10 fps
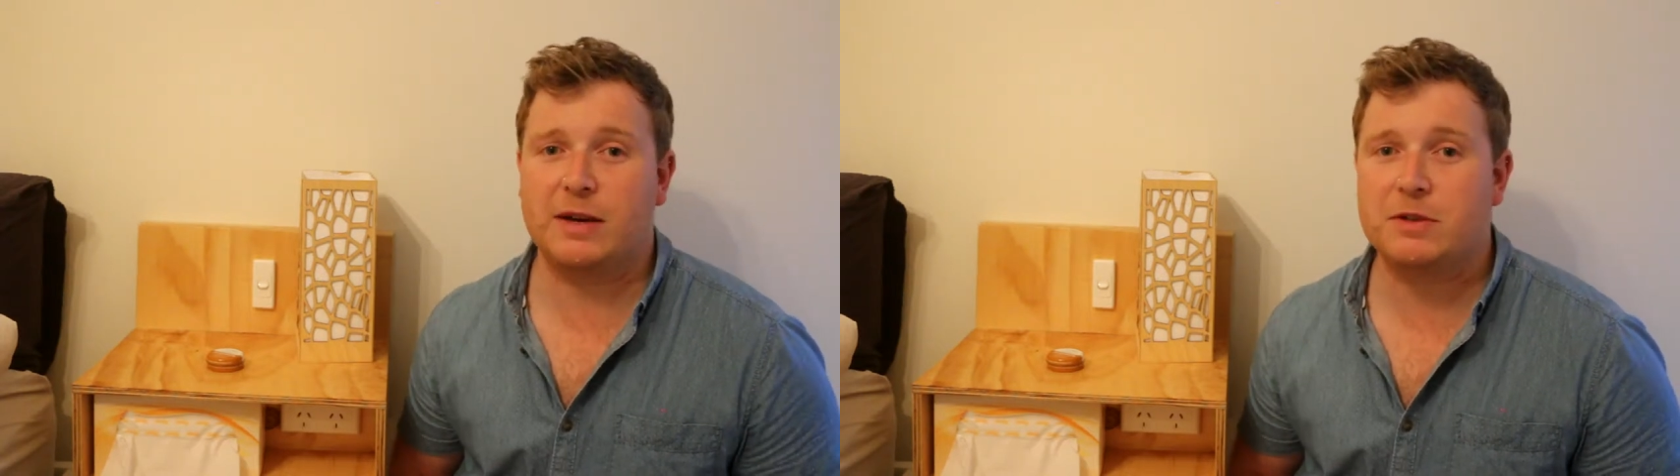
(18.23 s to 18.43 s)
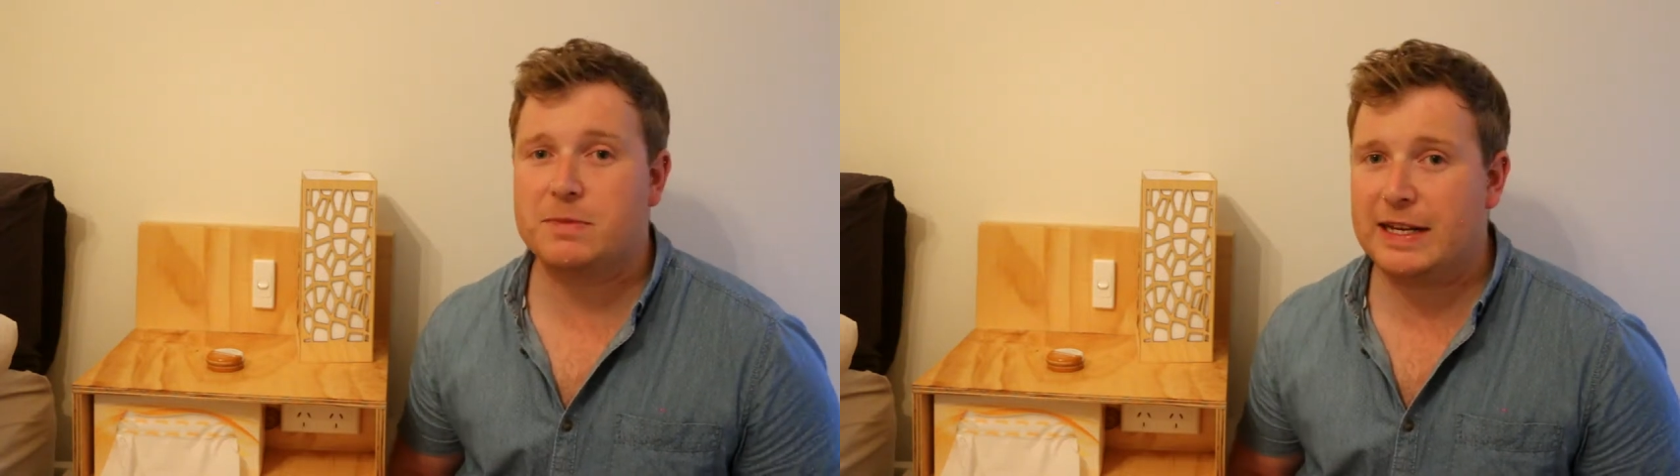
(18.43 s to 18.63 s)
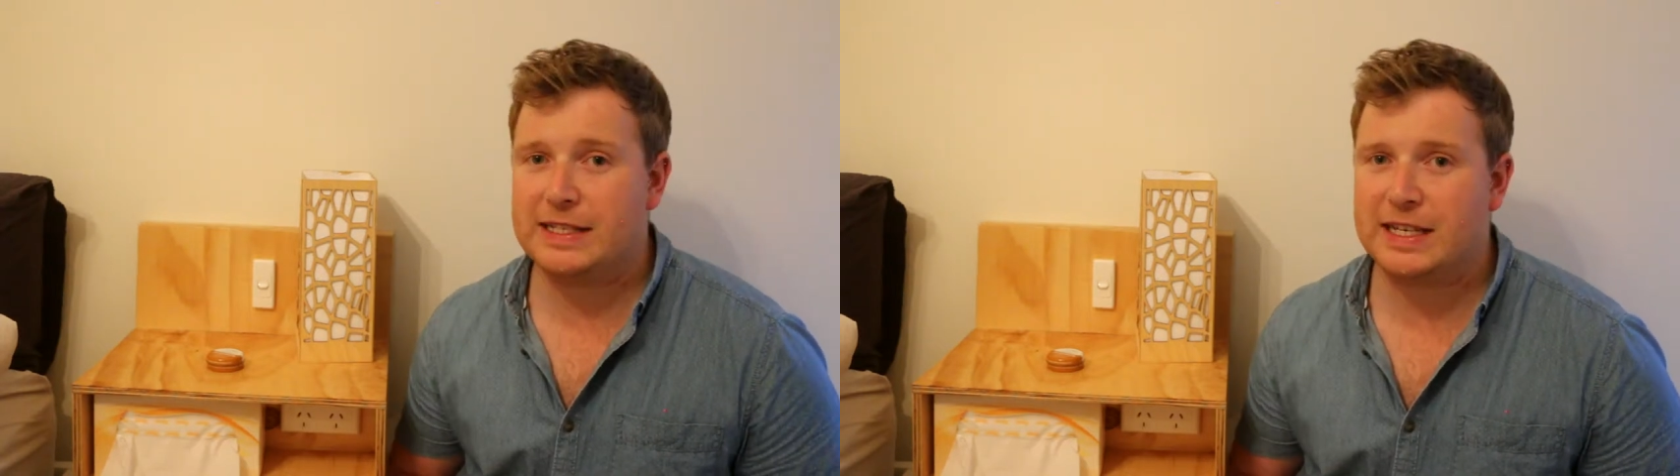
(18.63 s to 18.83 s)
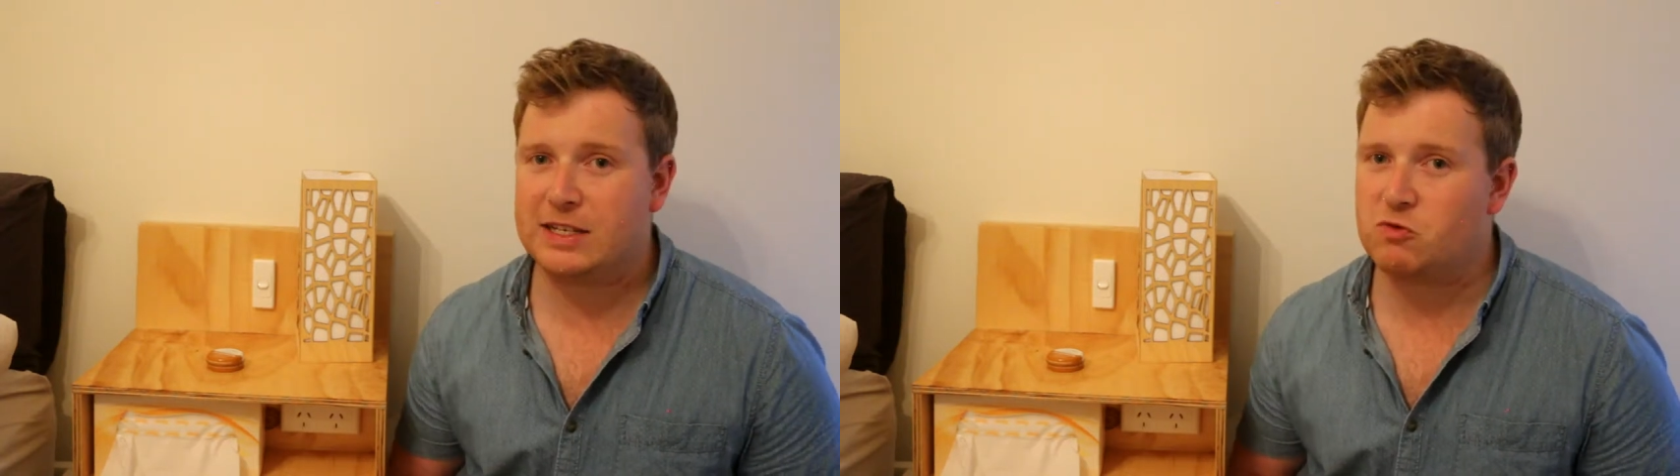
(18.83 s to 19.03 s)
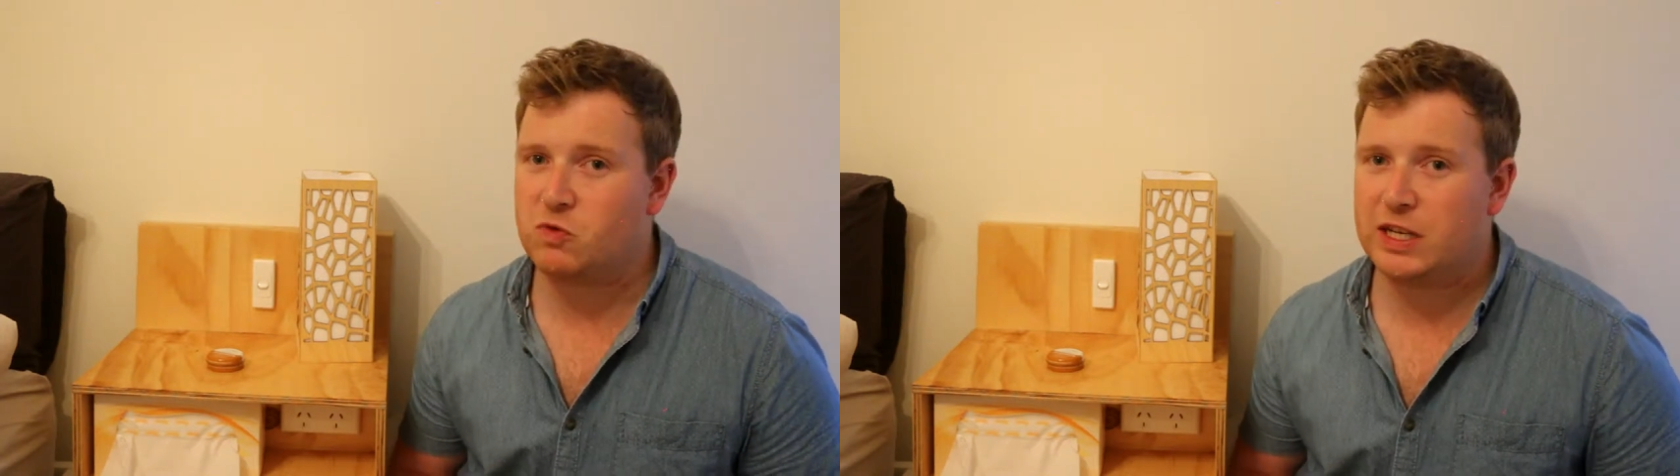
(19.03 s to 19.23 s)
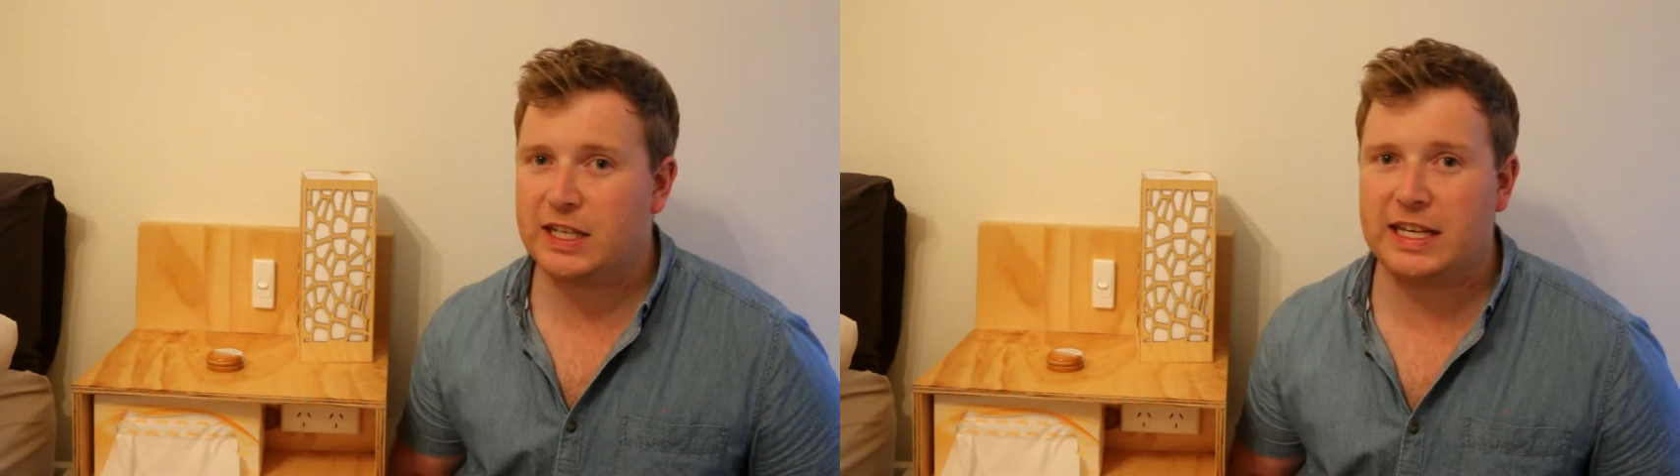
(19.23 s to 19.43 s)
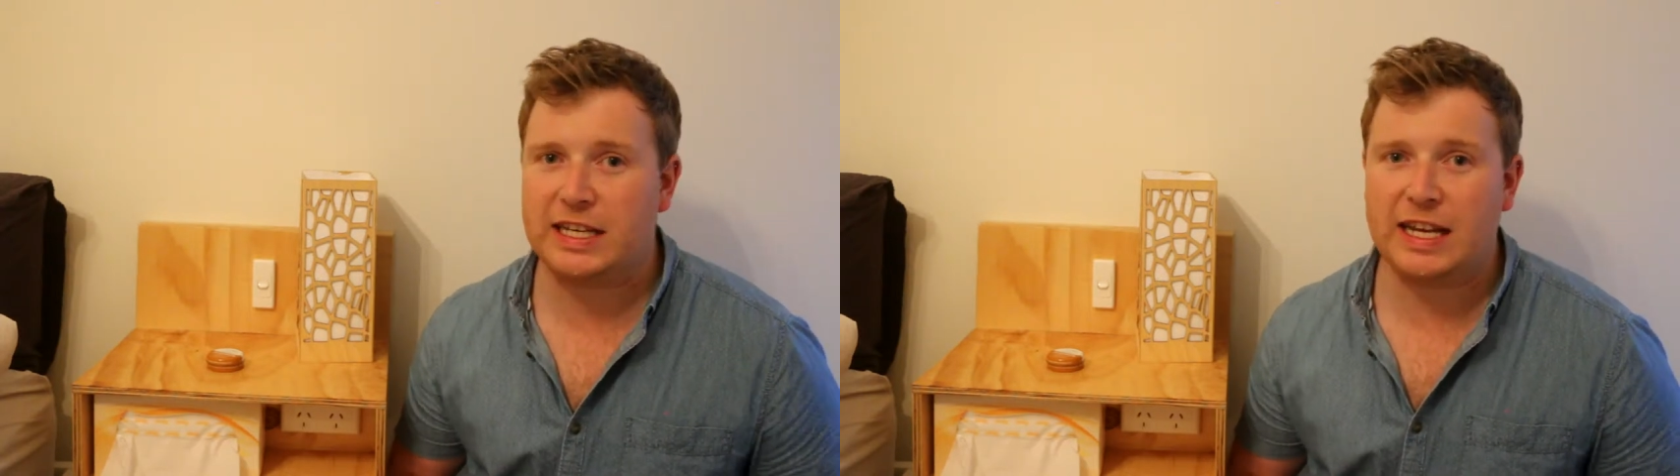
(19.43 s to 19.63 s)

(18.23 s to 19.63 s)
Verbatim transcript: which means it doesn't really